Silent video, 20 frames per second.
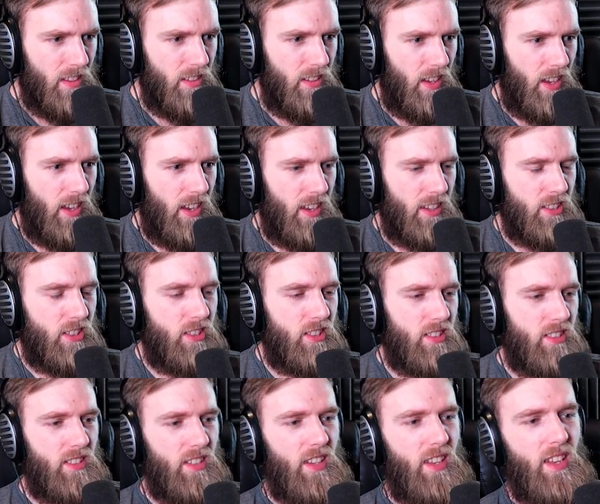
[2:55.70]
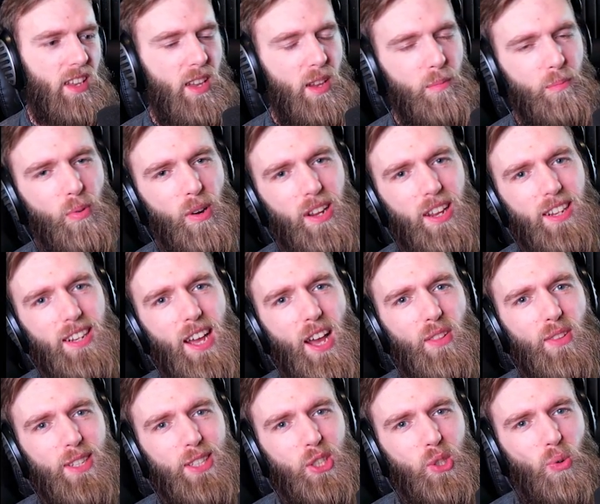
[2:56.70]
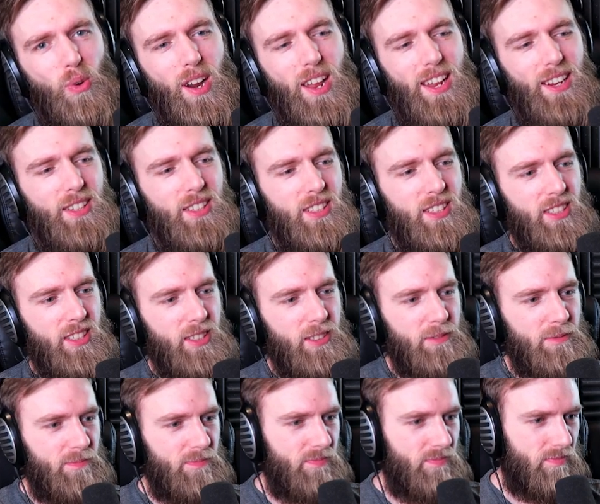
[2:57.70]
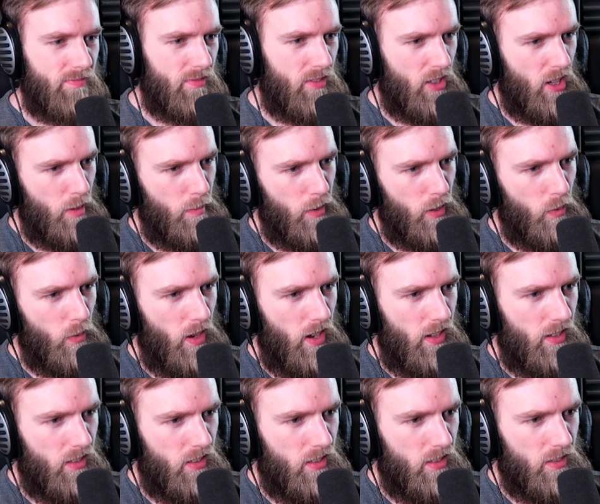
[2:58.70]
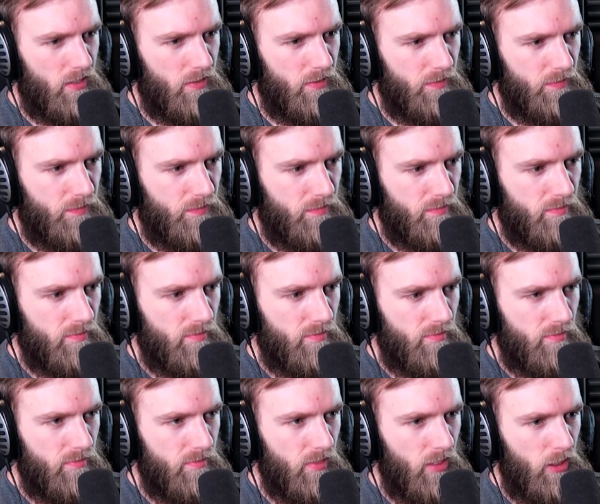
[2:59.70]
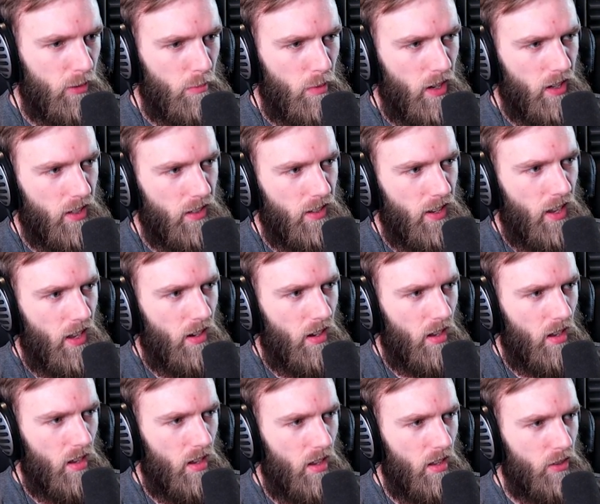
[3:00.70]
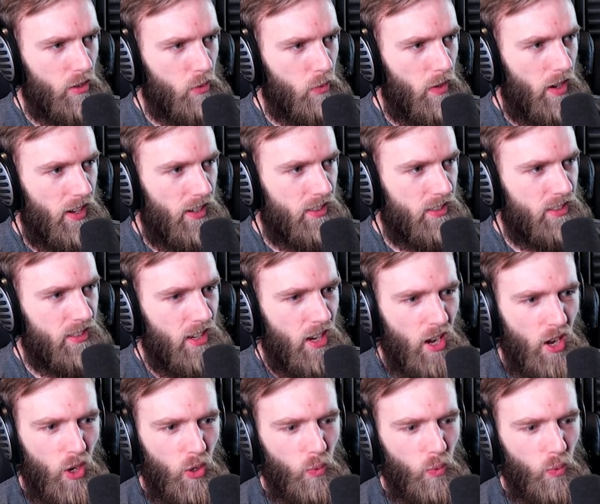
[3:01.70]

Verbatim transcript: Yes. Breaking down these crates. It's gonna be great. I'm breaking down all the crates.